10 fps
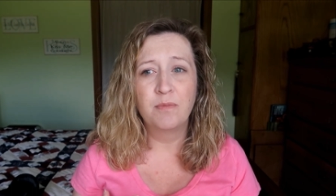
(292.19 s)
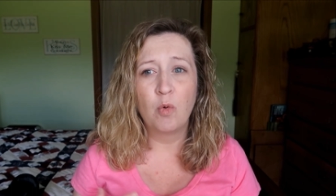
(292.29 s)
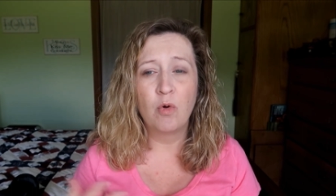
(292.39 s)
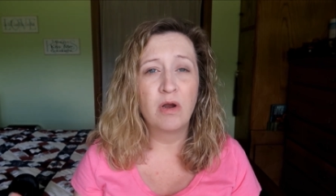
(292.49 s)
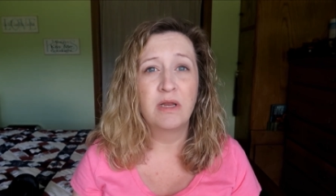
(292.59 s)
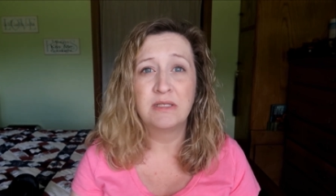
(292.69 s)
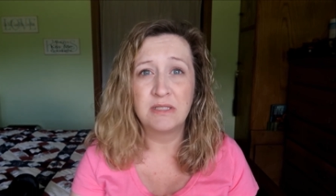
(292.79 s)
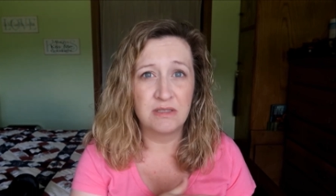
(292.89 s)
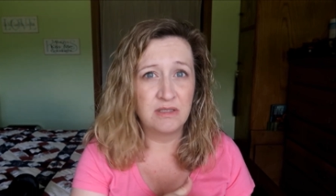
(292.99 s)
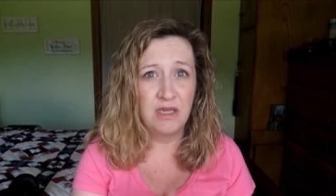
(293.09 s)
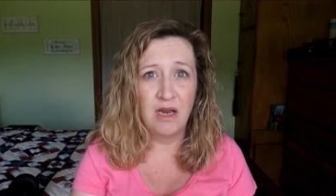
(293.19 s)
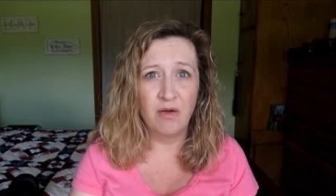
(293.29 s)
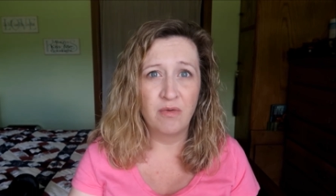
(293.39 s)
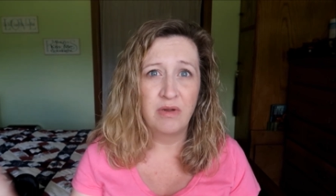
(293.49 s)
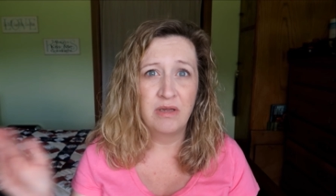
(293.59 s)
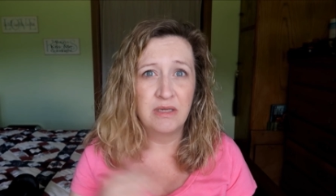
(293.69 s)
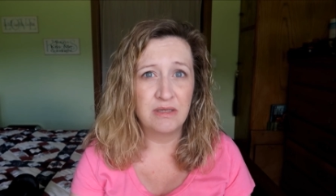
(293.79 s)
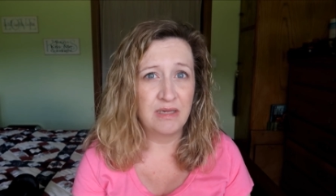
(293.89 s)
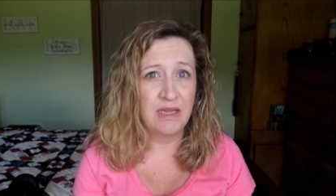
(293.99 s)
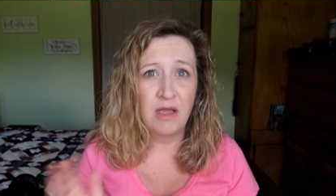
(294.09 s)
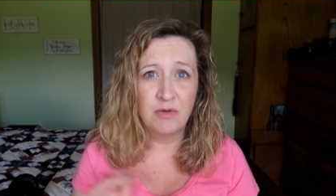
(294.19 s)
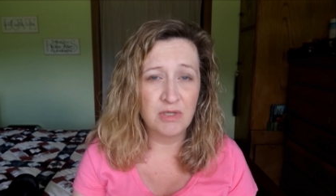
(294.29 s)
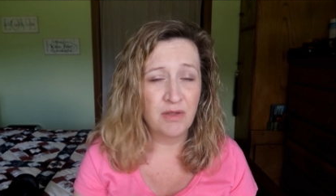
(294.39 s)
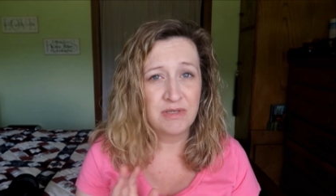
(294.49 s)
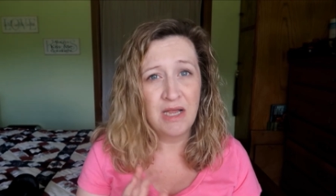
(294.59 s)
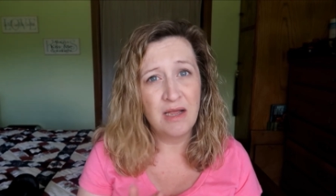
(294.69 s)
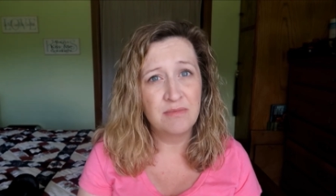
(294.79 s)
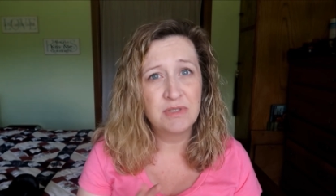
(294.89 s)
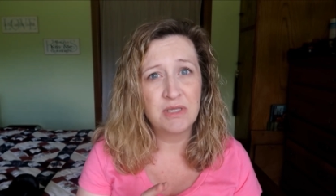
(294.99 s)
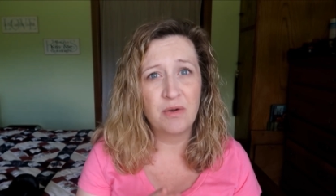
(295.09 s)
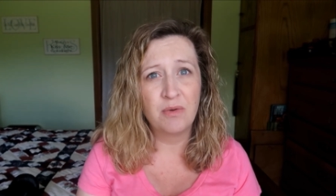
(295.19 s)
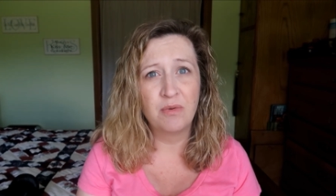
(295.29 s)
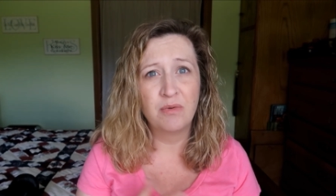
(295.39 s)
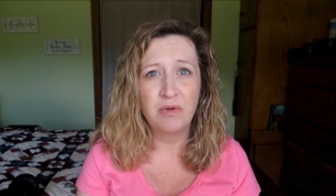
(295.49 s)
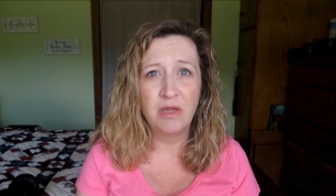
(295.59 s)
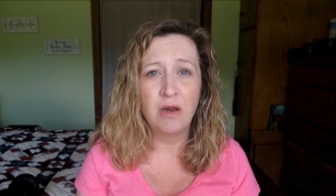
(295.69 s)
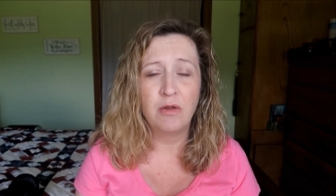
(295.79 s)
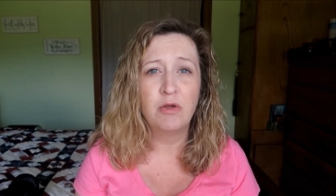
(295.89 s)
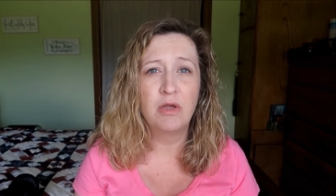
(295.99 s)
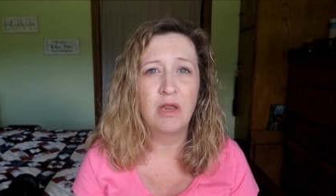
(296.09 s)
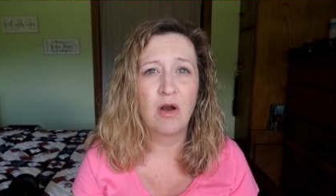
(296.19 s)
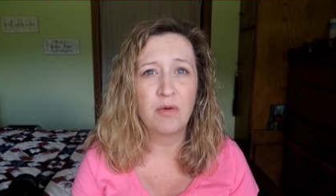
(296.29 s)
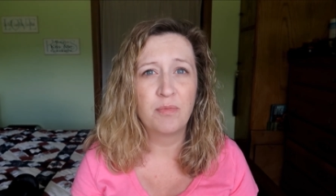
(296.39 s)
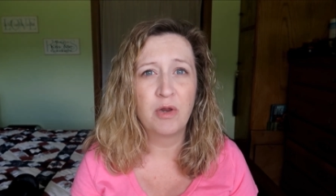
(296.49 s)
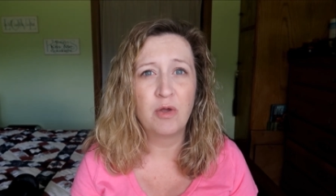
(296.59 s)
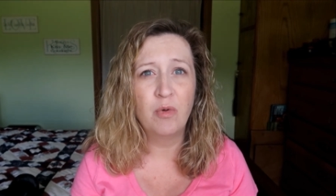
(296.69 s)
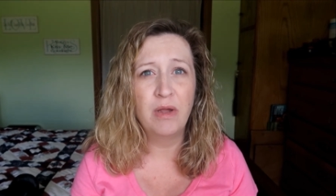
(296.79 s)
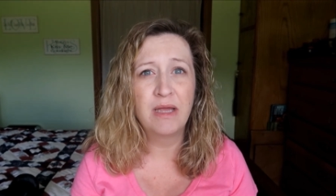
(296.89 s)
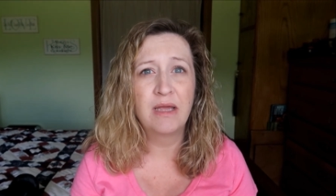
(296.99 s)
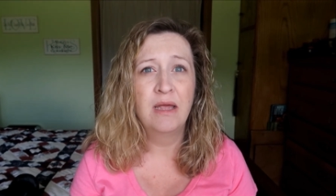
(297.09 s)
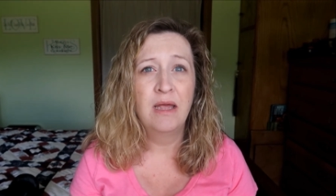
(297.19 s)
or it's, you know, it goes all the time, so you know you can get on it pretty quick,